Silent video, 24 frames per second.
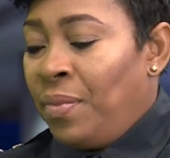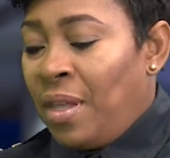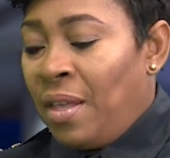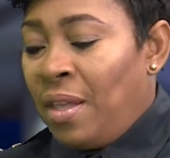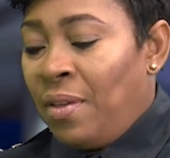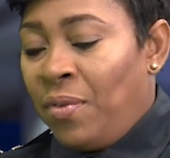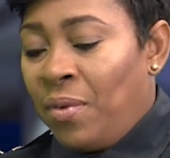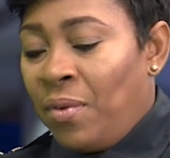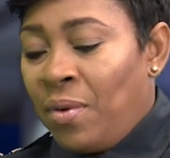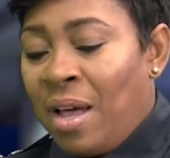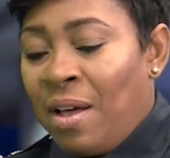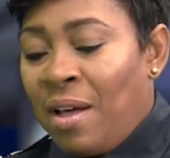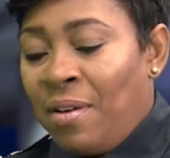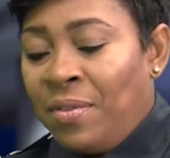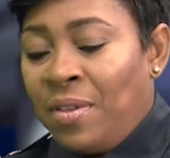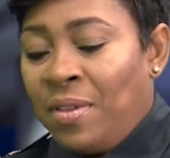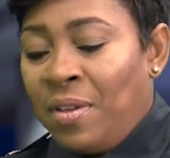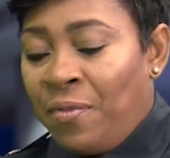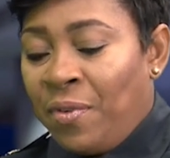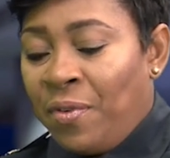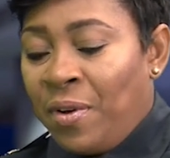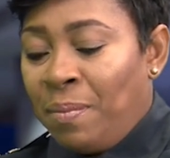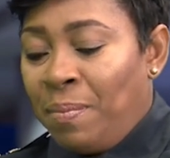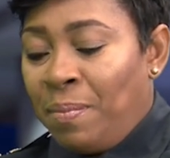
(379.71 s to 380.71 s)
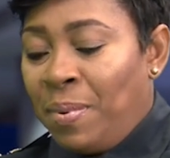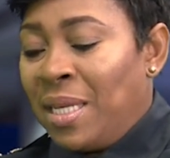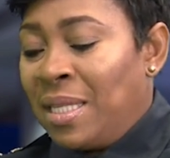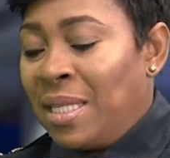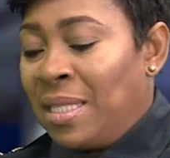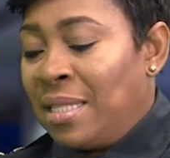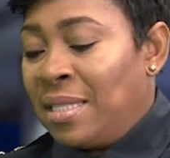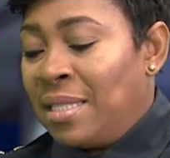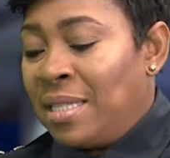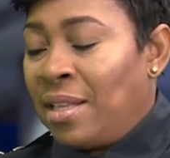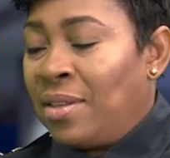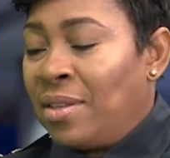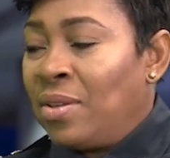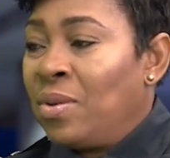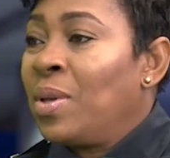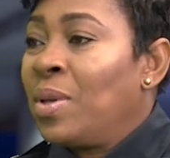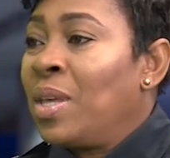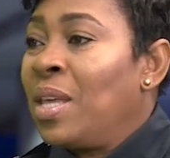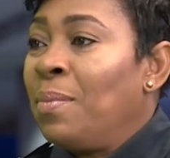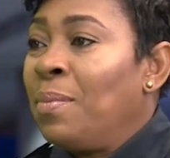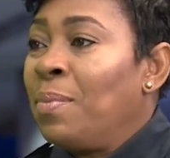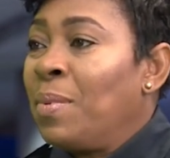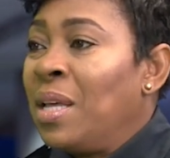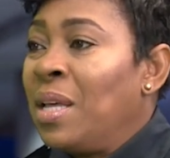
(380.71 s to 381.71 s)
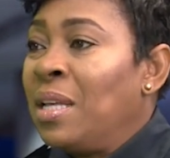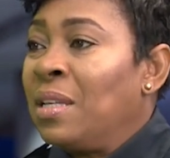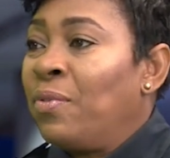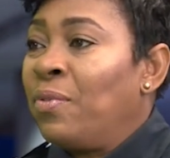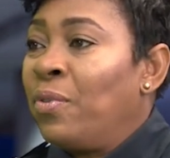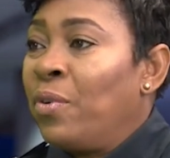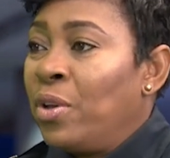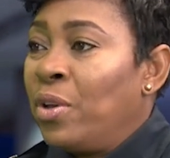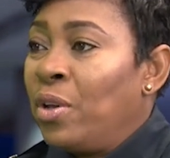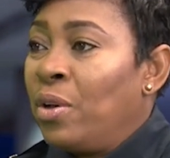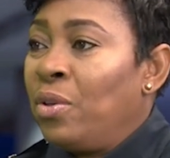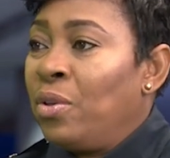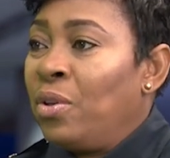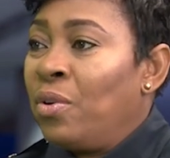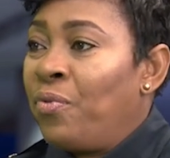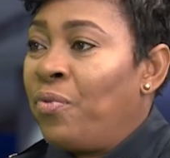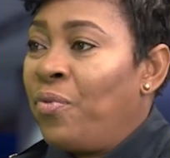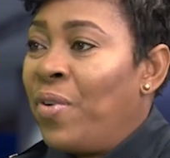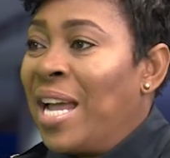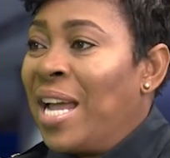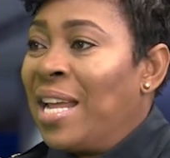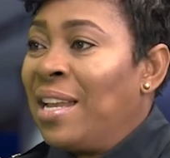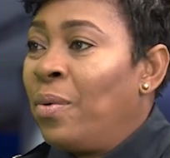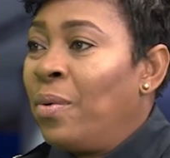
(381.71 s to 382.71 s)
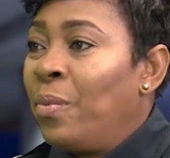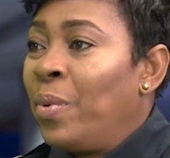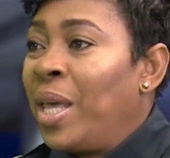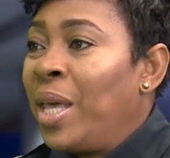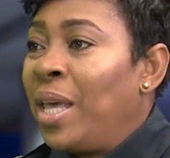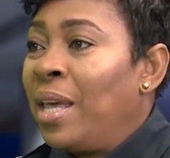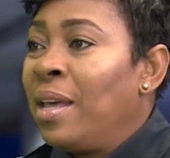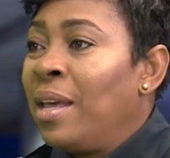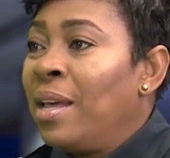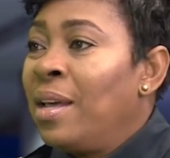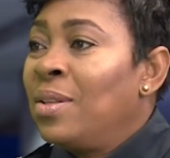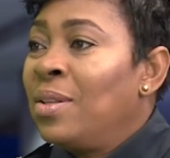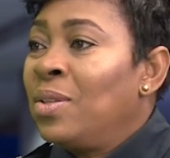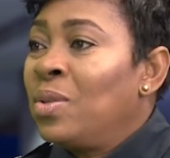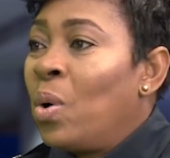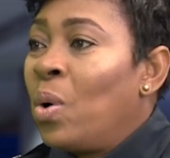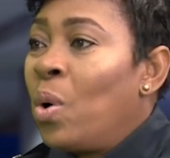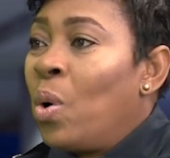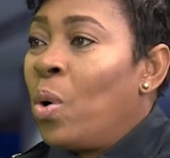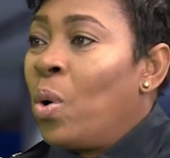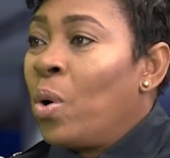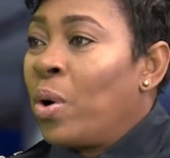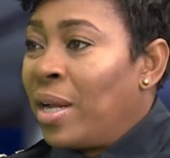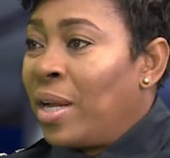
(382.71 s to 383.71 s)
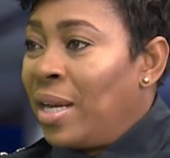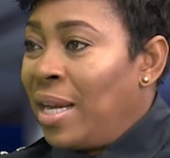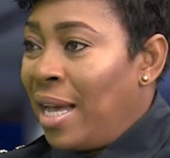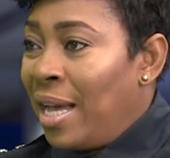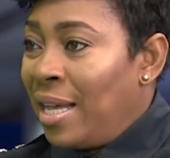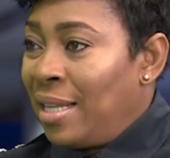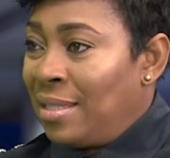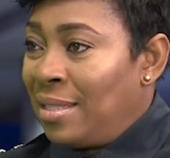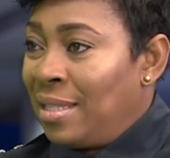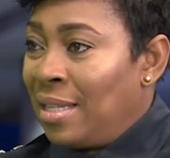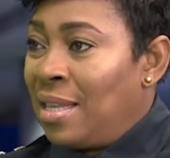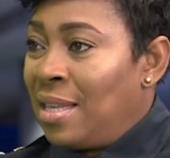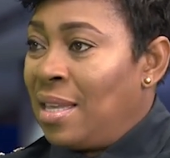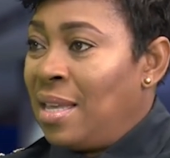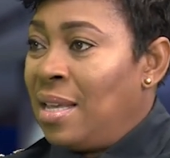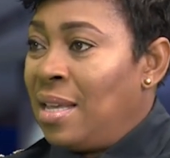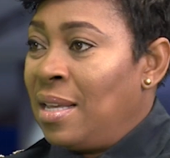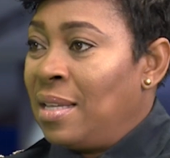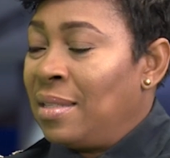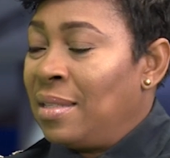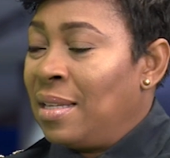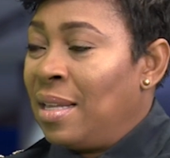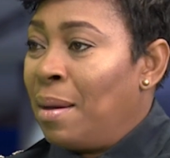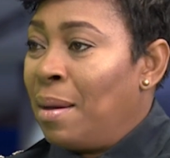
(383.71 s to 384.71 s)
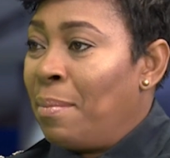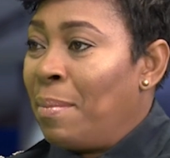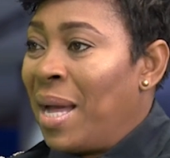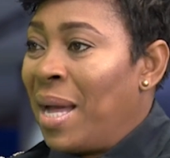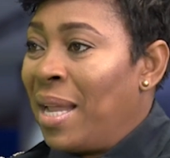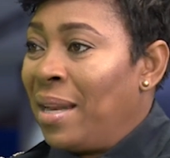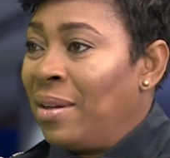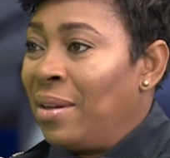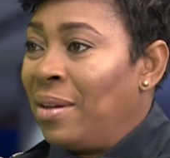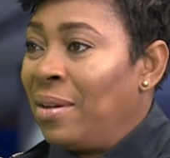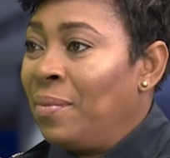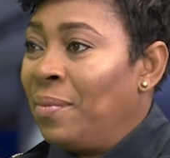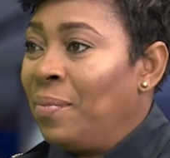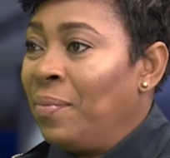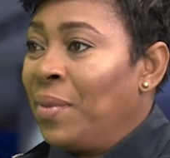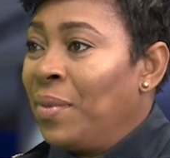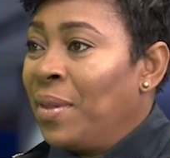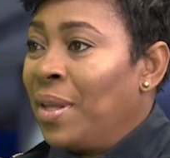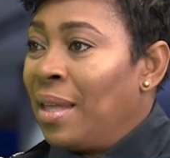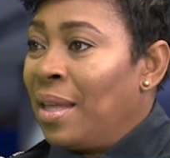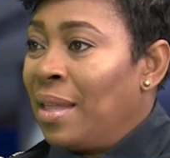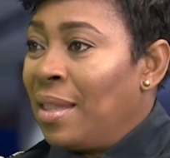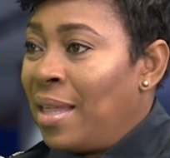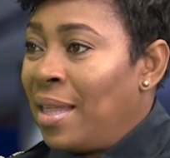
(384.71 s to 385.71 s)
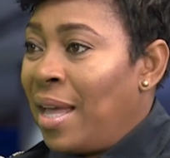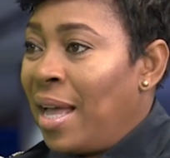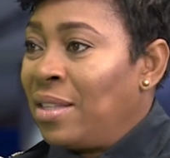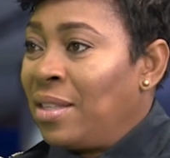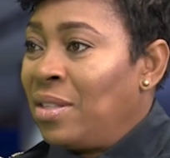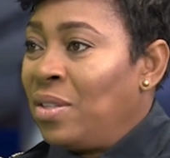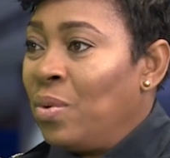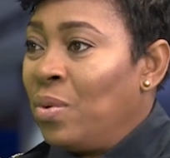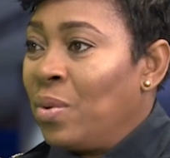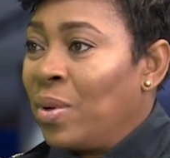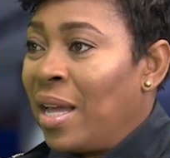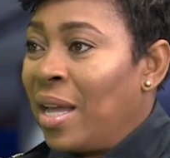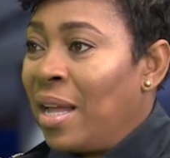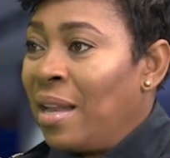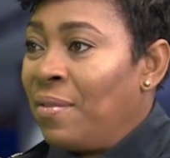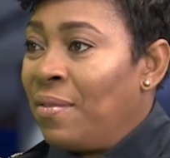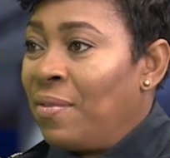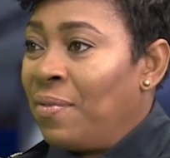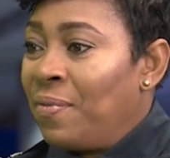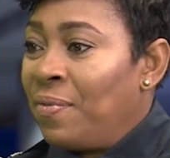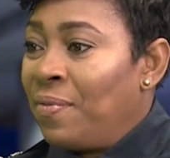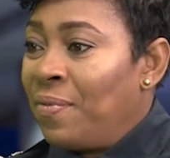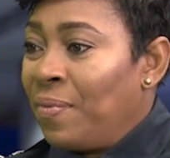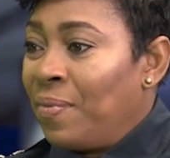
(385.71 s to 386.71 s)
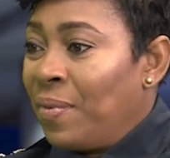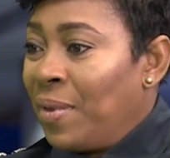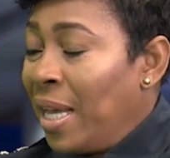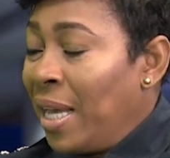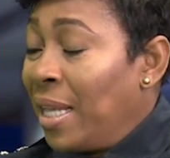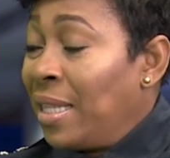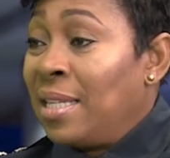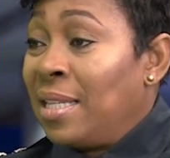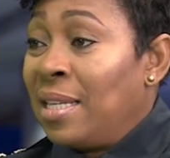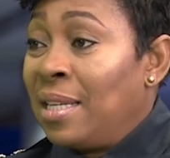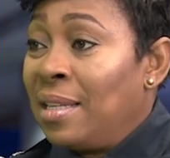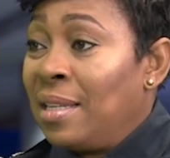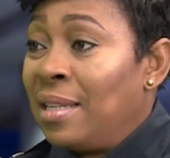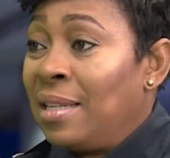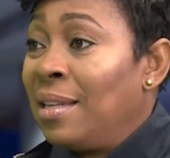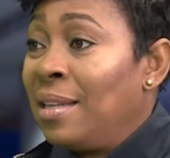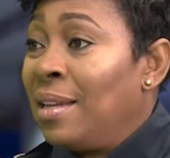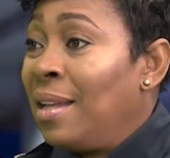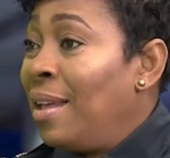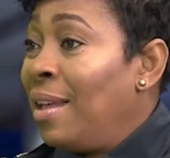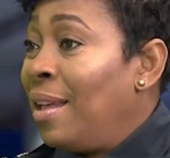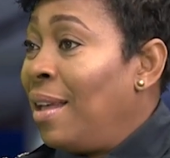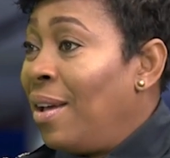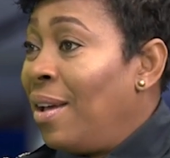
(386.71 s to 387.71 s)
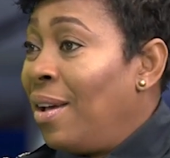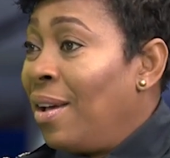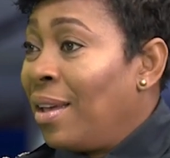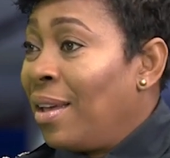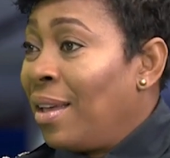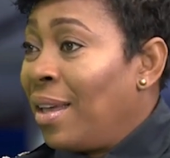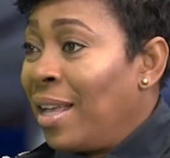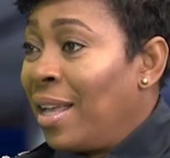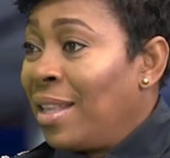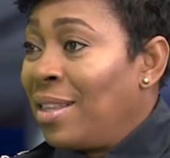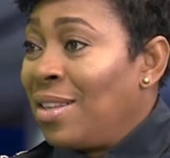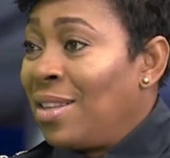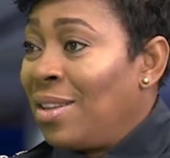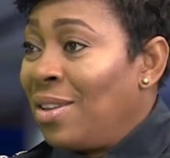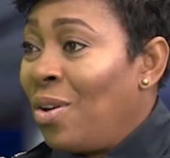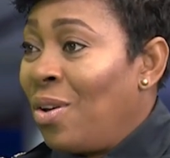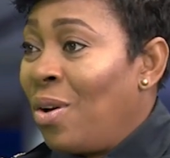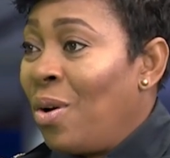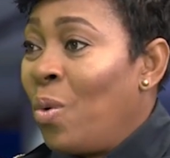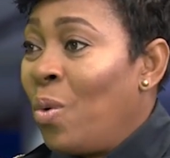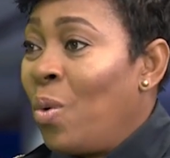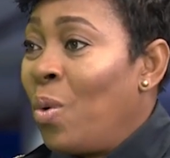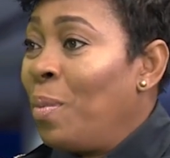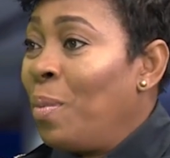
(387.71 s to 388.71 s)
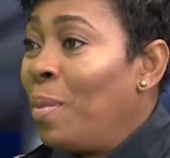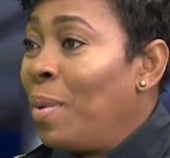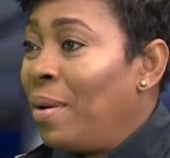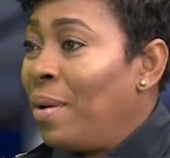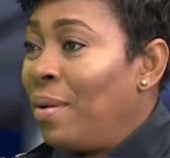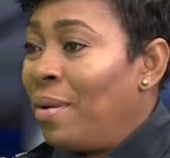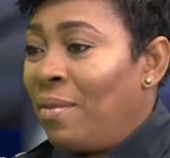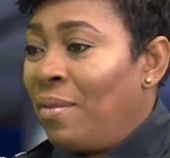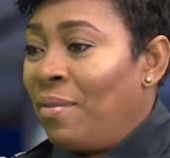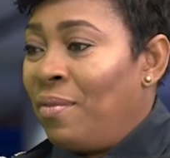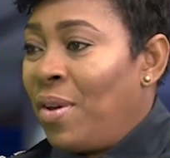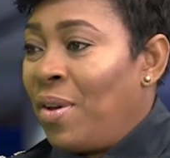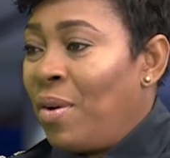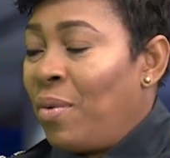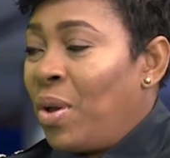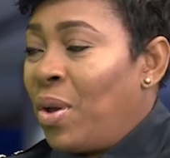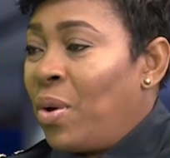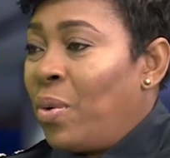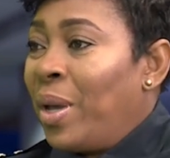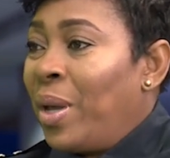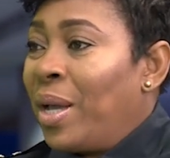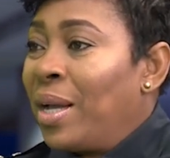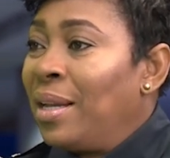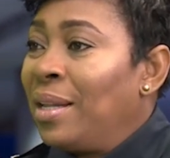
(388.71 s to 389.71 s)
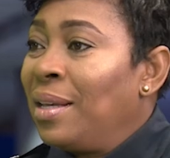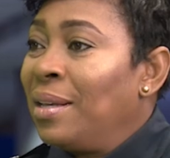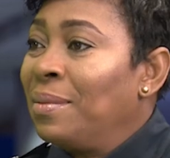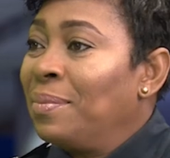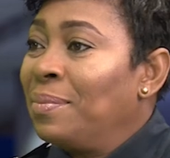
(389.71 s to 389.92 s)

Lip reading: if you have different places that you keep keys for, you'll find a way to organize the keys in a manner that you can get in the home very quickly.